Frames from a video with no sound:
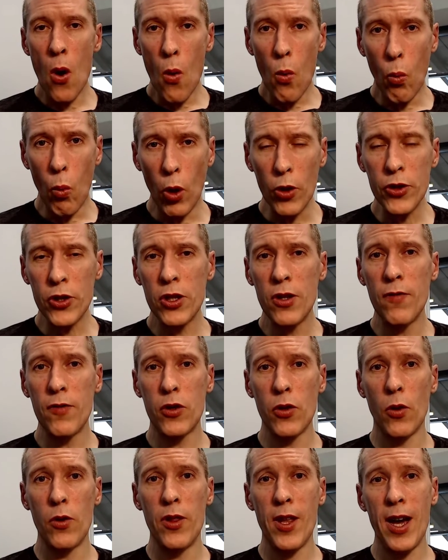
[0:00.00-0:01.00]
Once you've
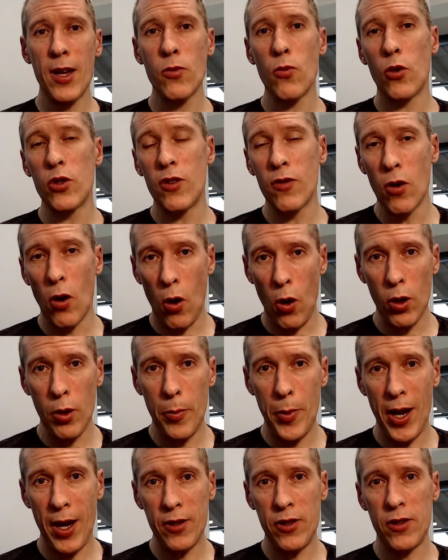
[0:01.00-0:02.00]
done that, once you've got all
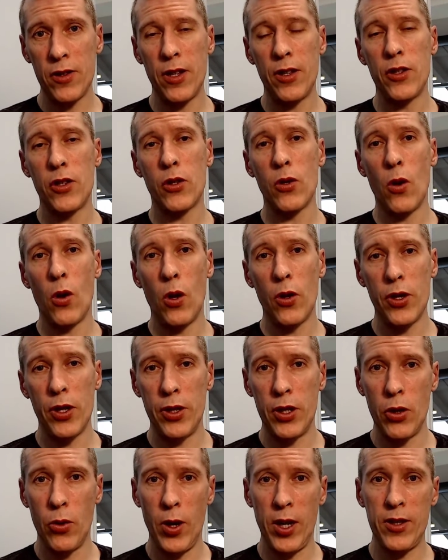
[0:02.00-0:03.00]
the patches installed and
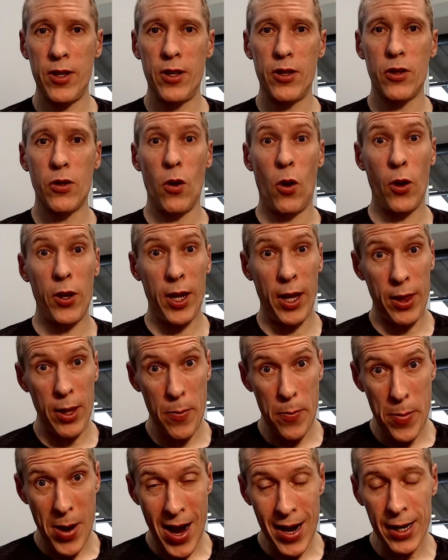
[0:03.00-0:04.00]
the OS installed and the
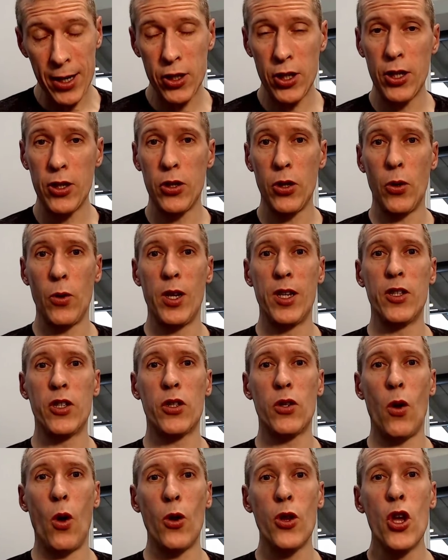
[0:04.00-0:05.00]
packaging tool
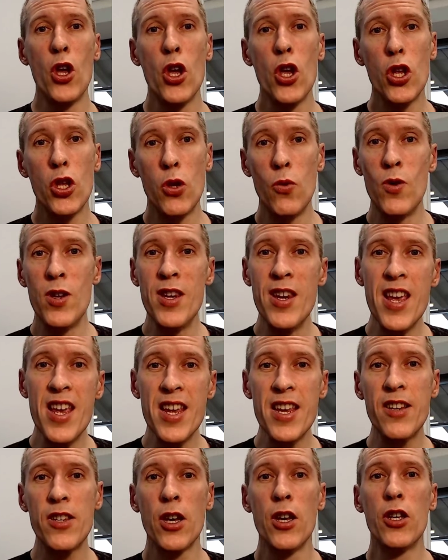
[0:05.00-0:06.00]
installed, you
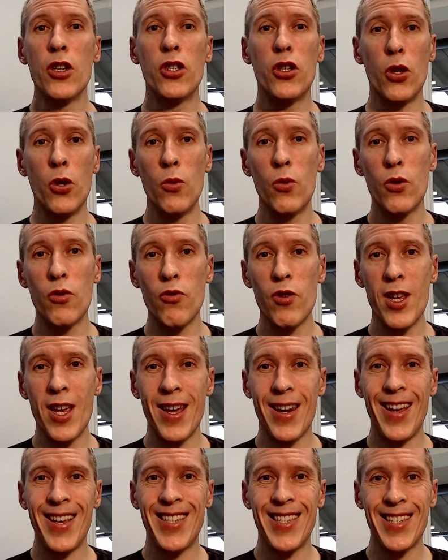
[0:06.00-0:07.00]
need to
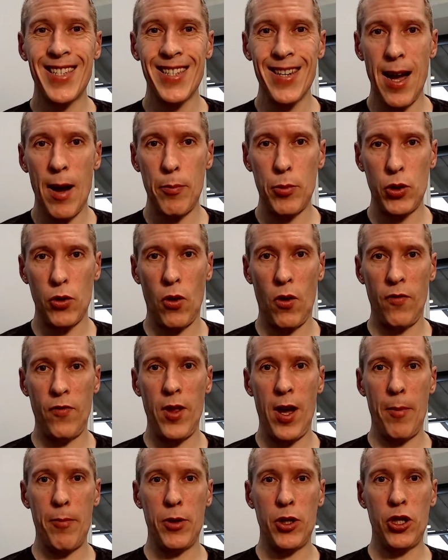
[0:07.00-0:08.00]
create a snapshot of
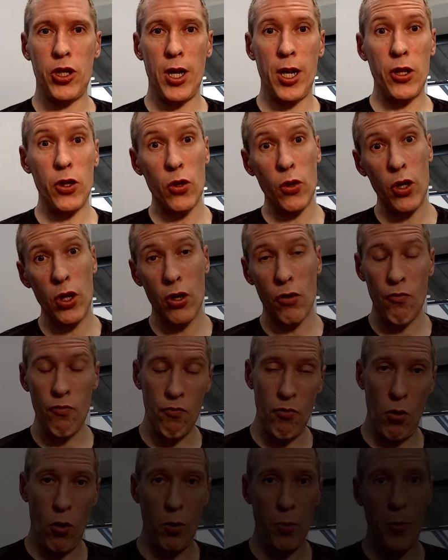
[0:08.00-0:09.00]
that machine so you can
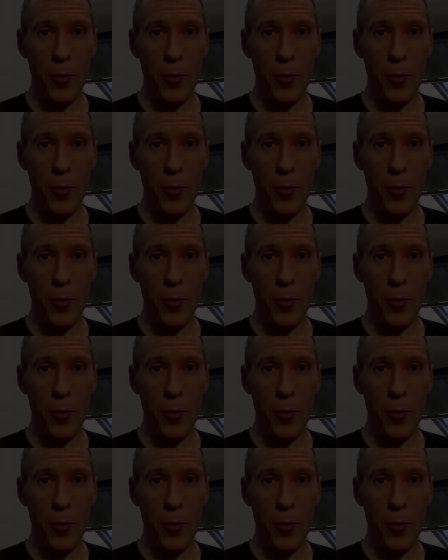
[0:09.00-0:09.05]
roll